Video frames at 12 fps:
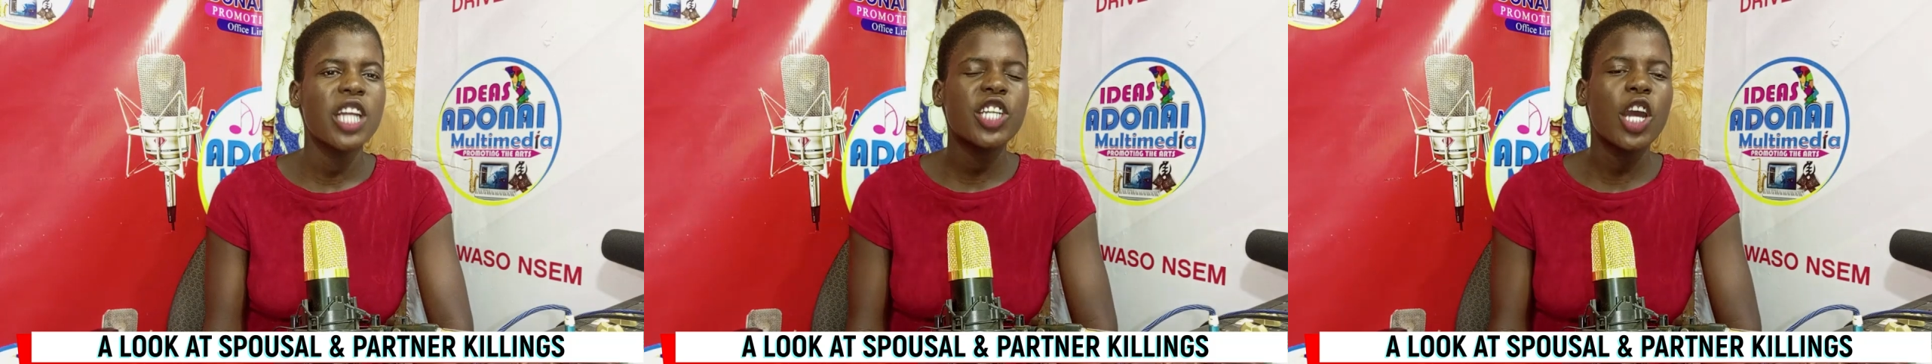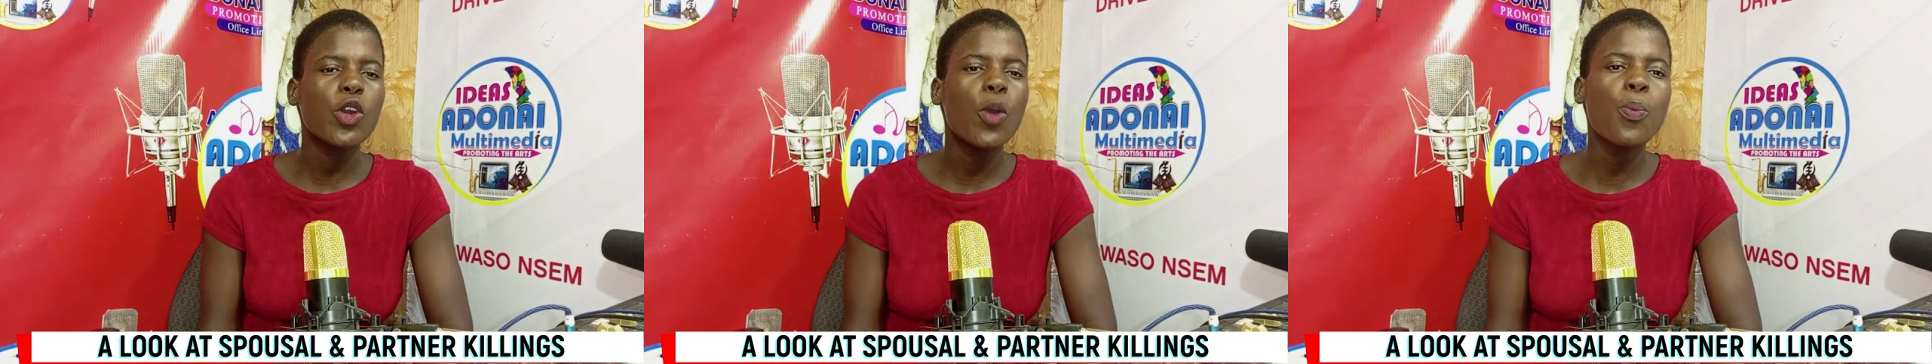
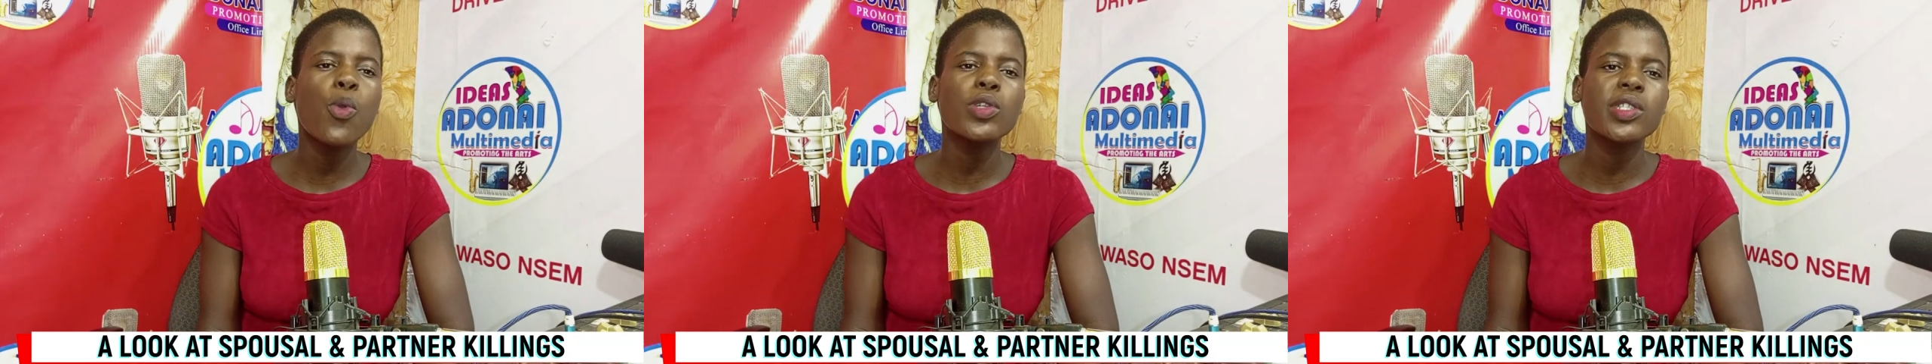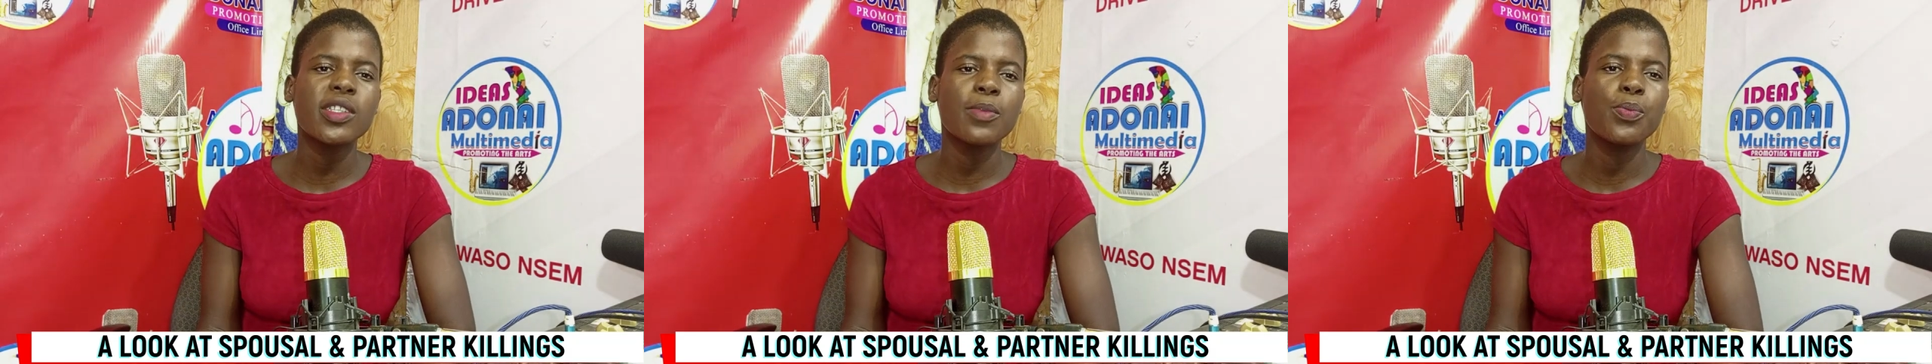they are not
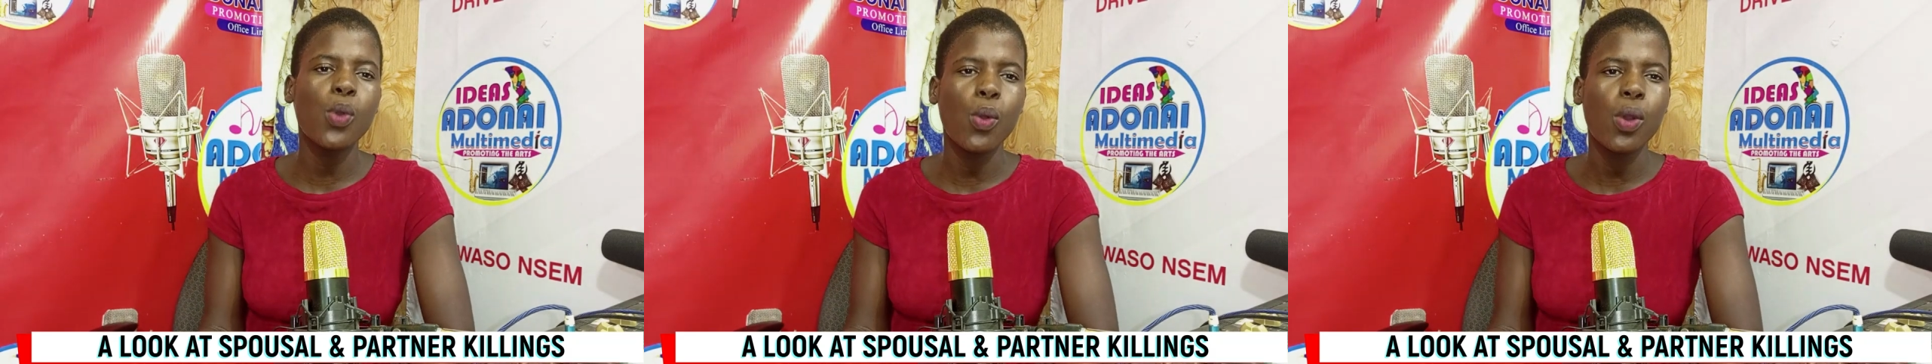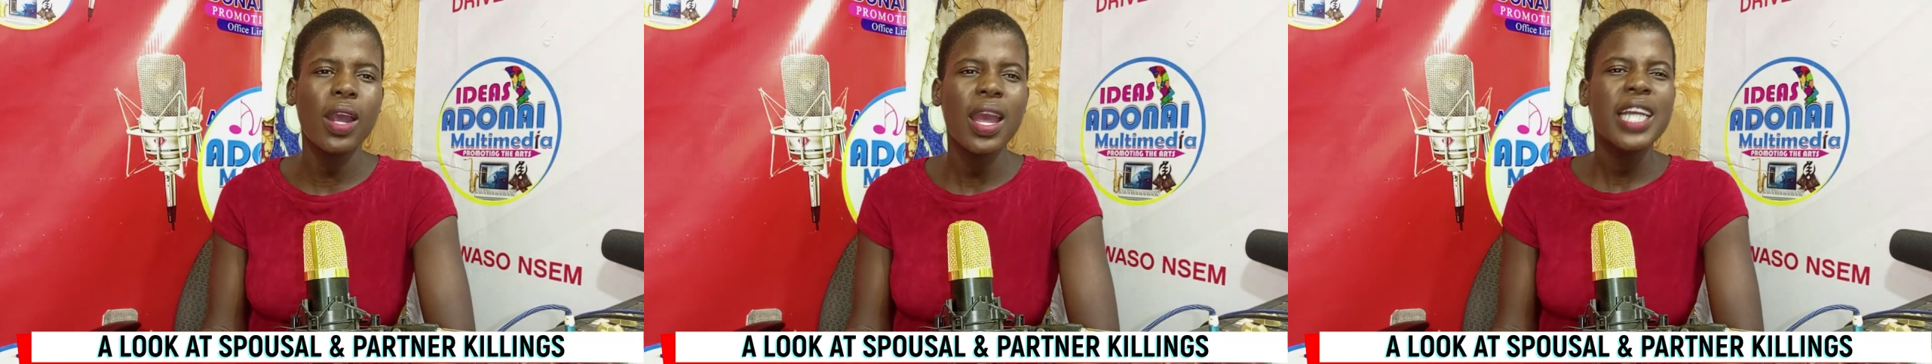put to
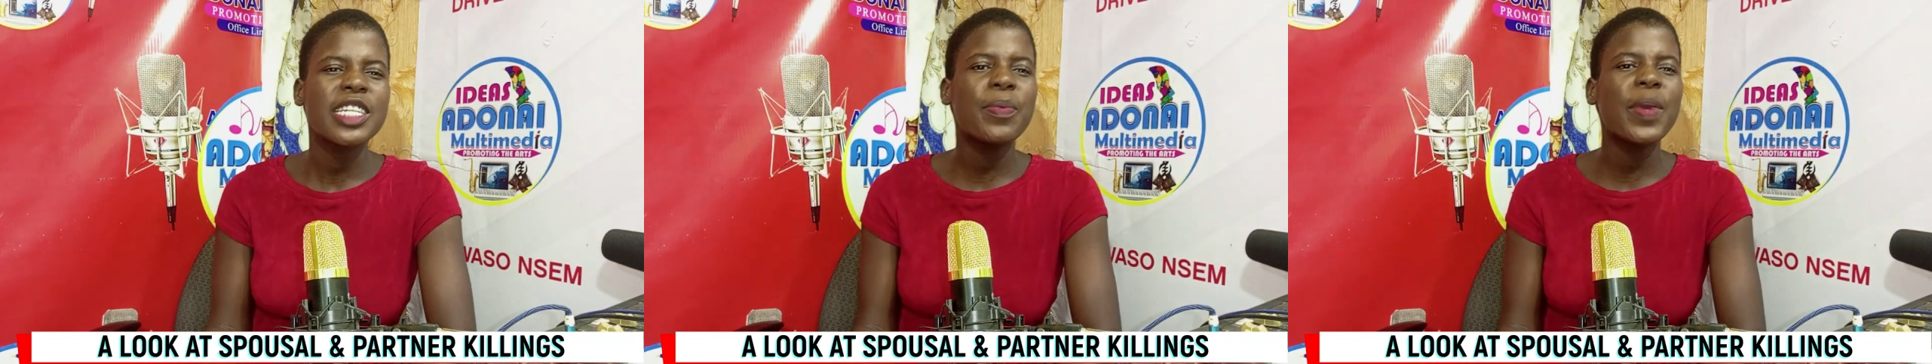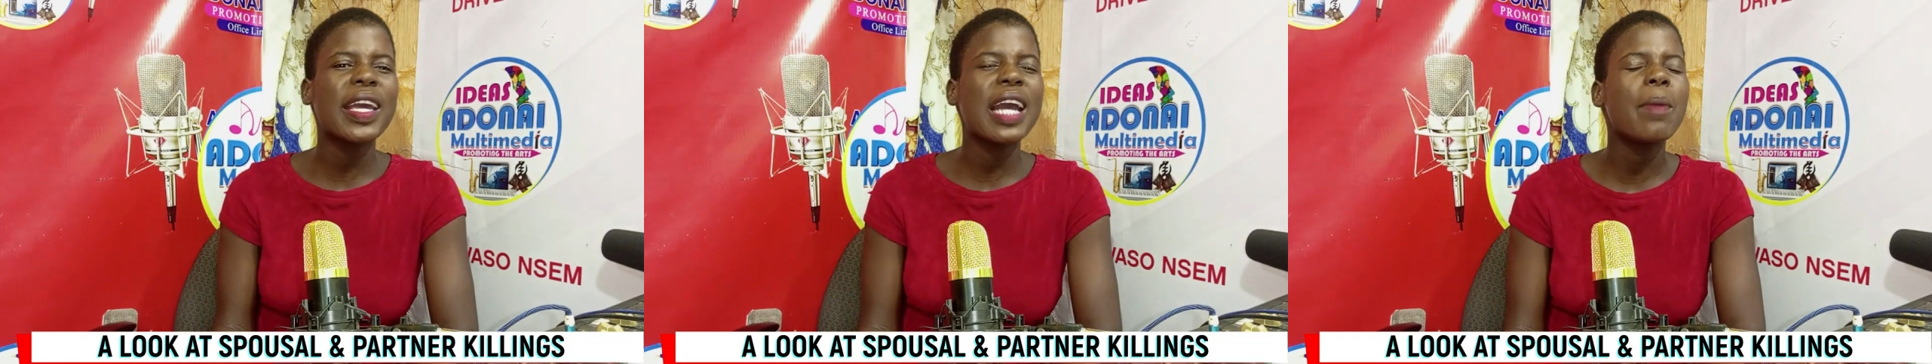book, they
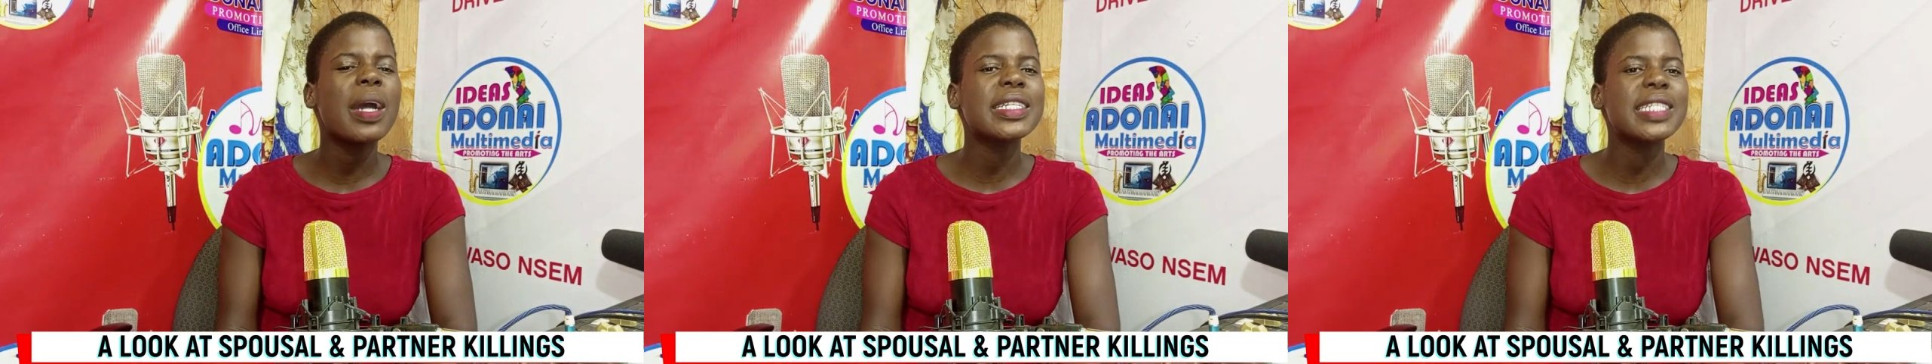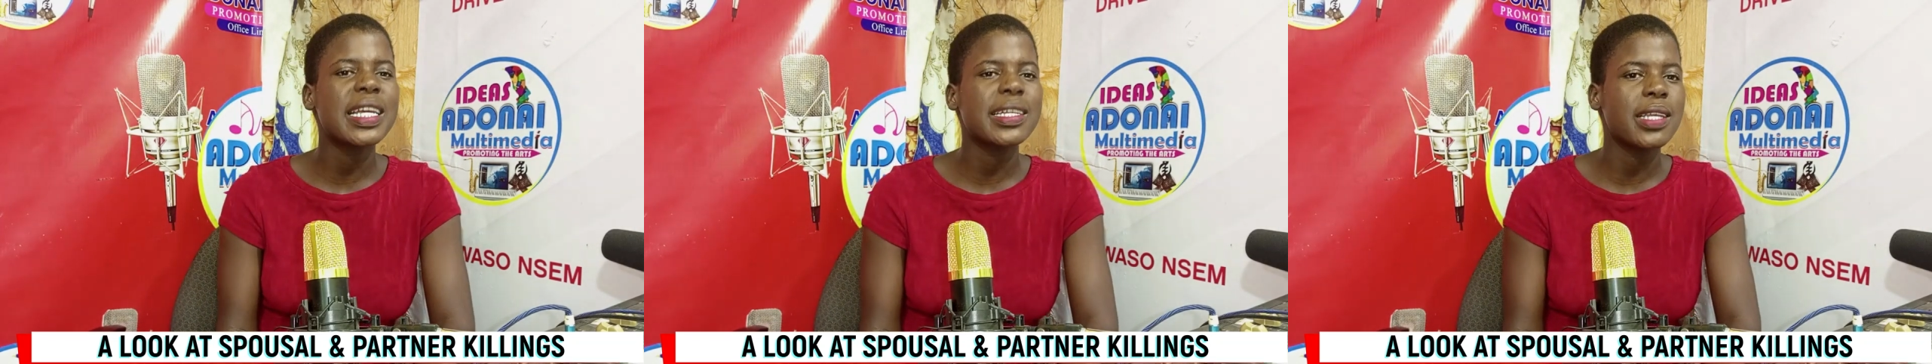become
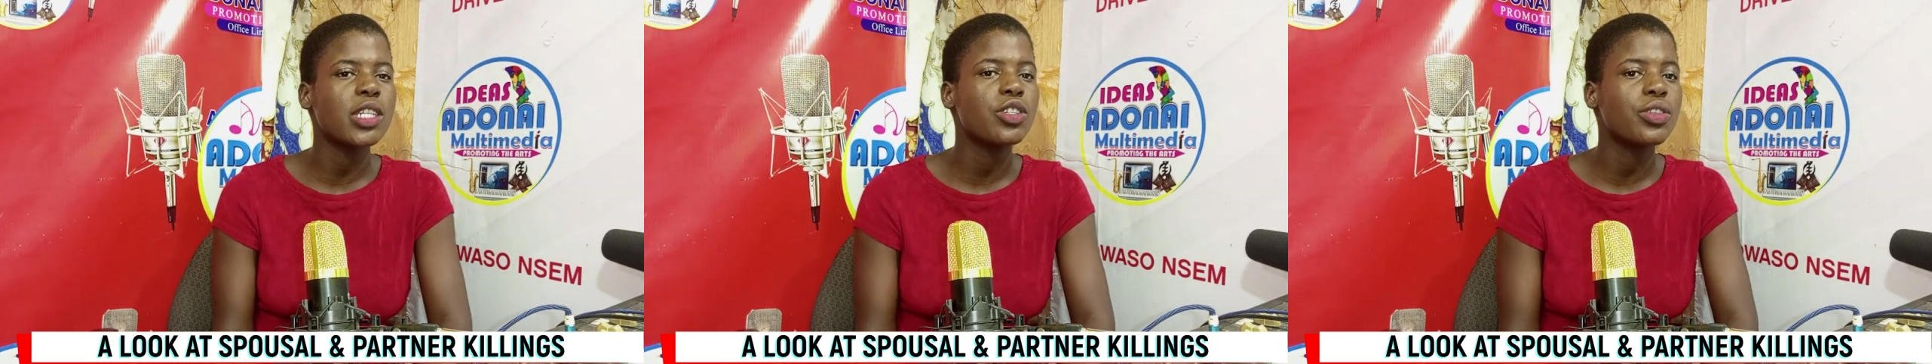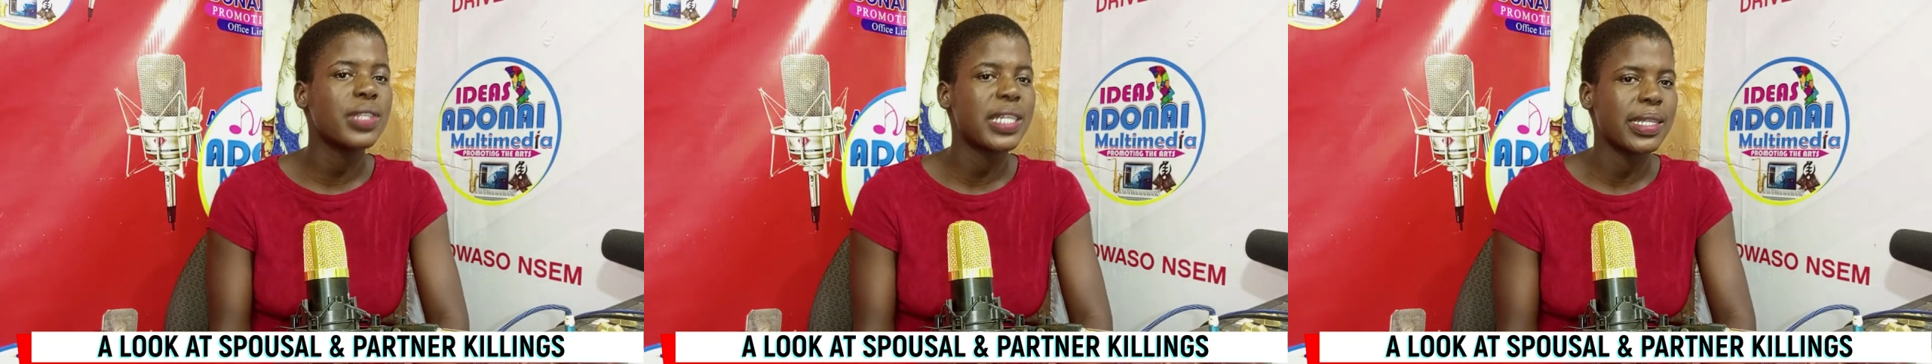addicted
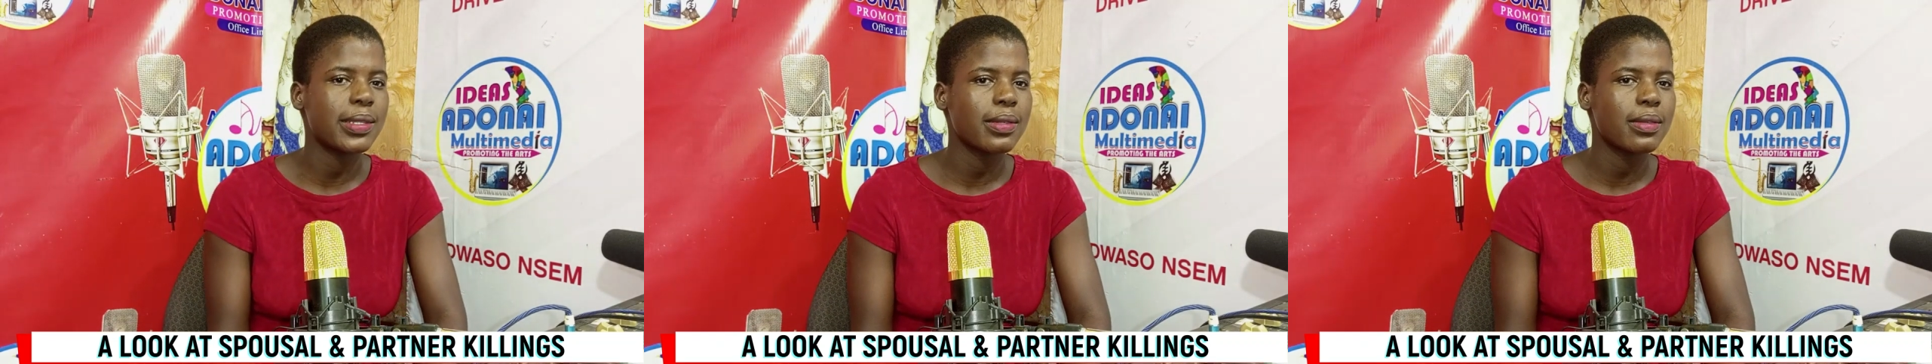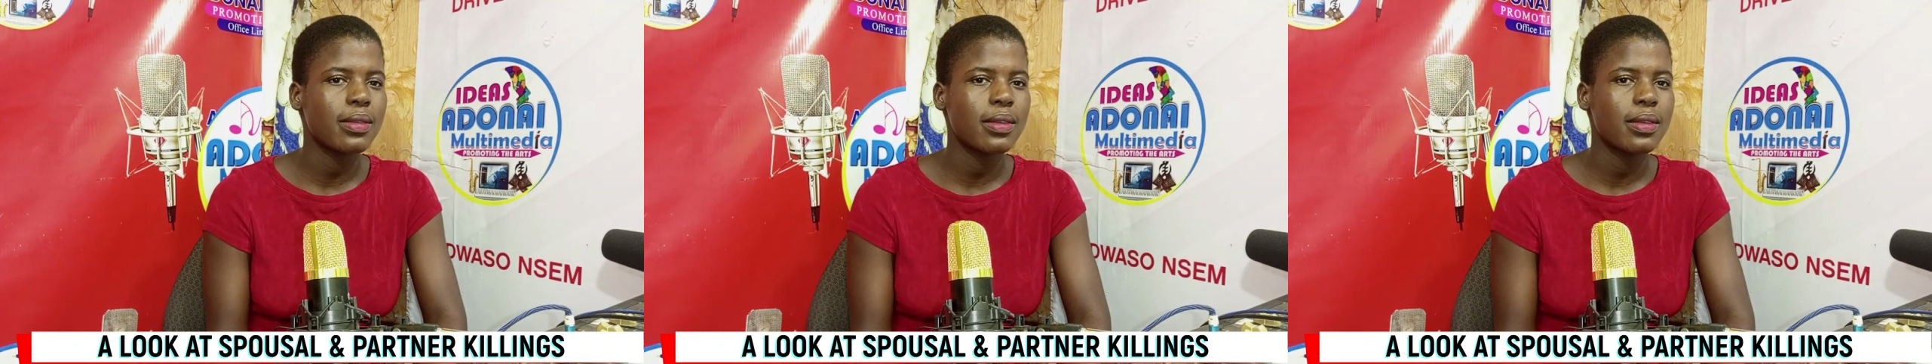to it.